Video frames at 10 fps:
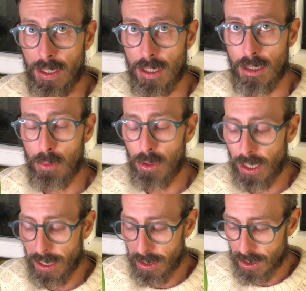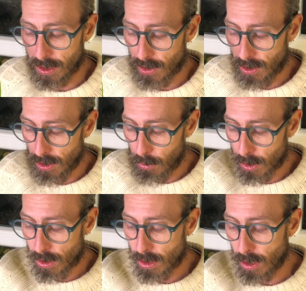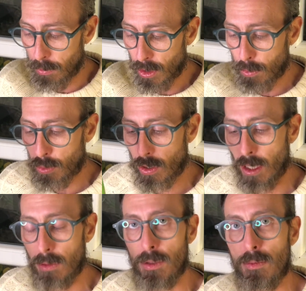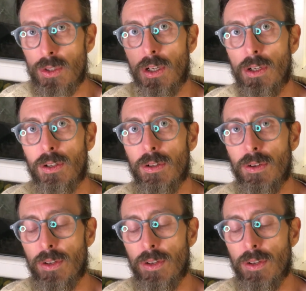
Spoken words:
this plant and see what some of the problems are